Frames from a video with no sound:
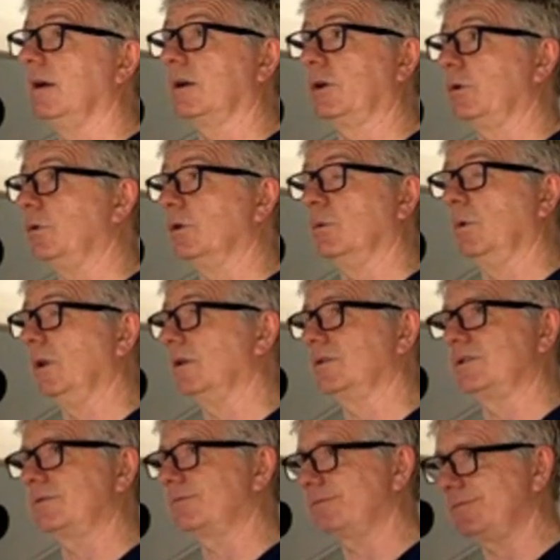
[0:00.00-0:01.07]
Google will.
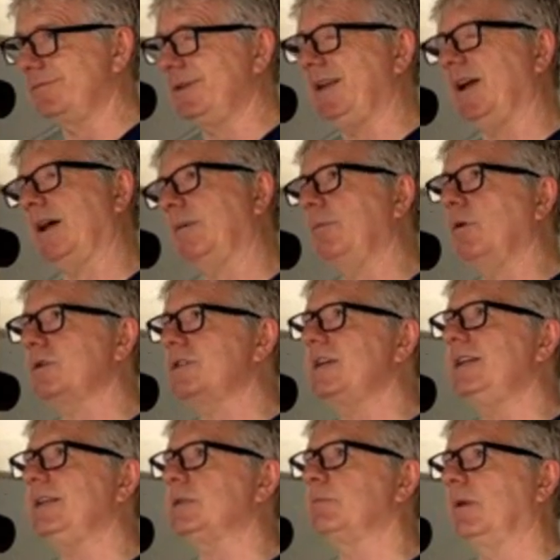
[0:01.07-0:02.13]
I'm not
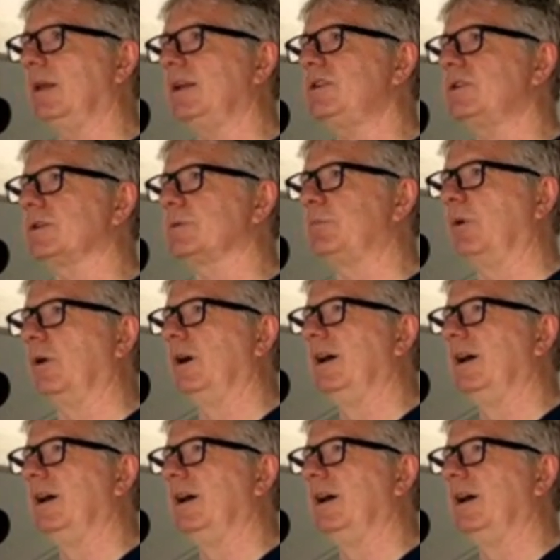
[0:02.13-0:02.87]
saying it's malicious, but